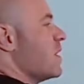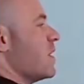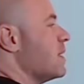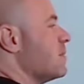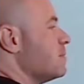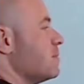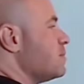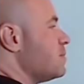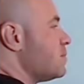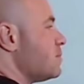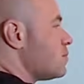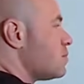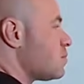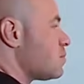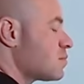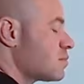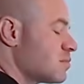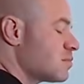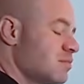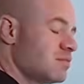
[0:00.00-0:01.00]
feet
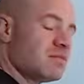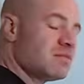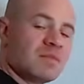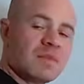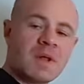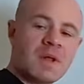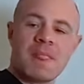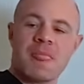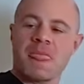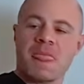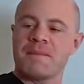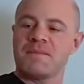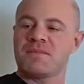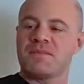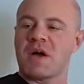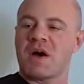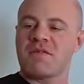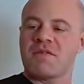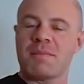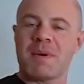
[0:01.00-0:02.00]

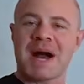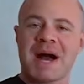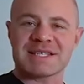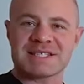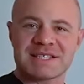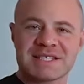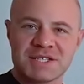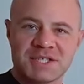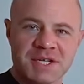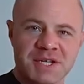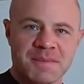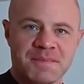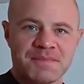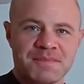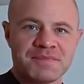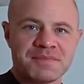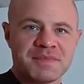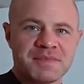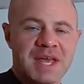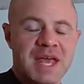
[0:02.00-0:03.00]
of a boxing
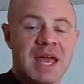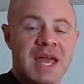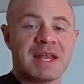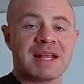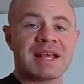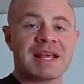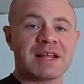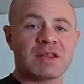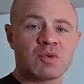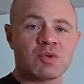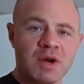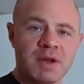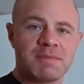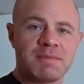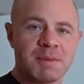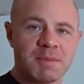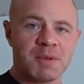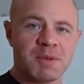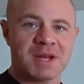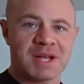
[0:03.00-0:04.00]
gym and get 20
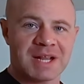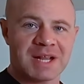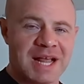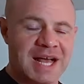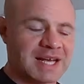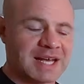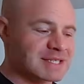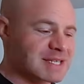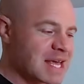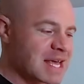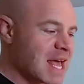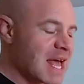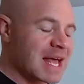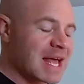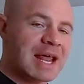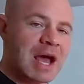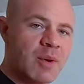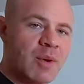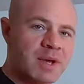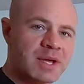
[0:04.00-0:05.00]
people in a class,
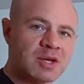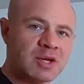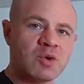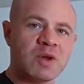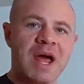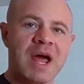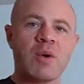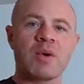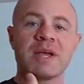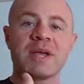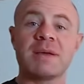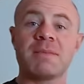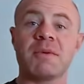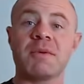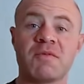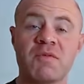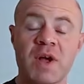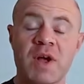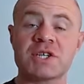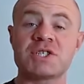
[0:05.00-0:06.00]
and how we can do it, how we can keep
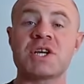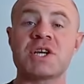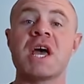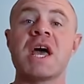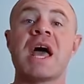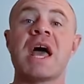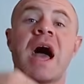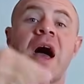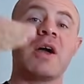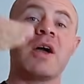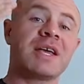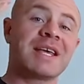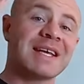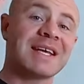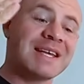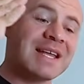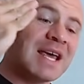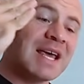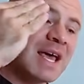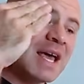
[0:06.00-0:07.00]
it fresh, how you
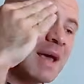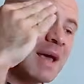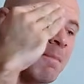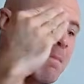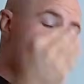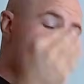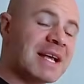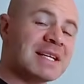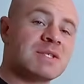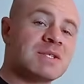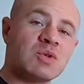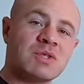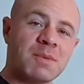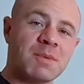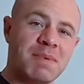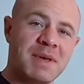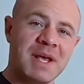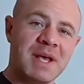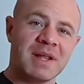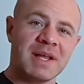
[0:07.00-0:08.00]
can make it so it's
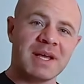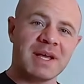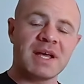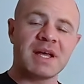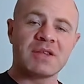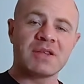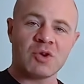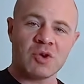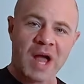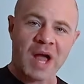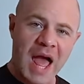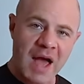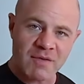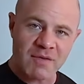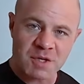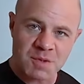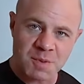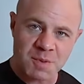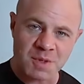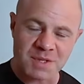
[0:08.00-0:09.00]
appealing to your
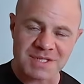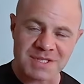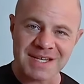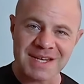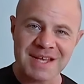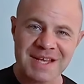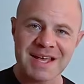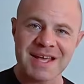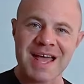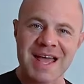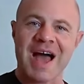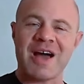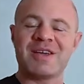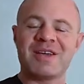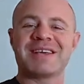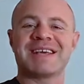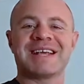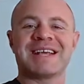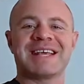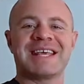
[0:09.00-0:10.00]
average person, how
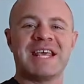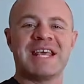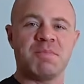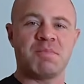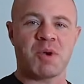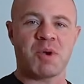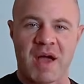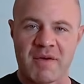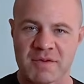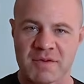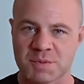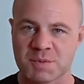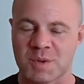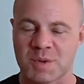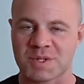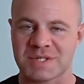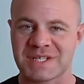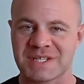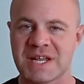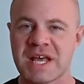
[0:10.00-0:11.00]
you can keep your average
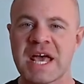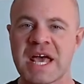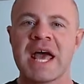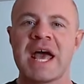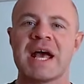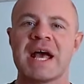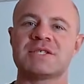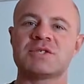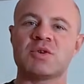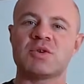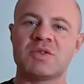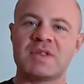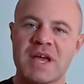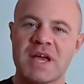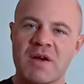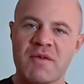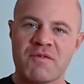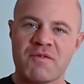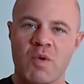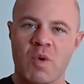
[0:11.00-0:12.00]
person, and so
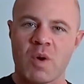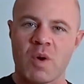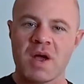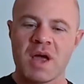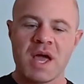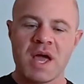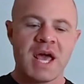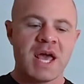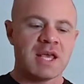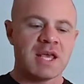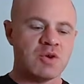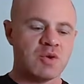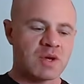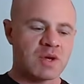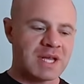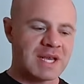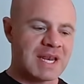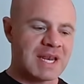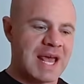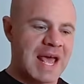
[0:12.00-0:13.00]
therefore you
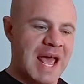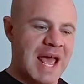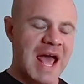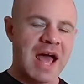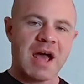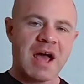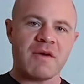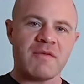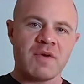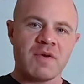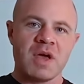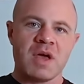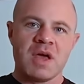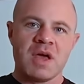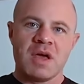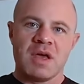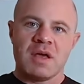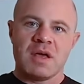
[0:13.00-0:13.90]
can have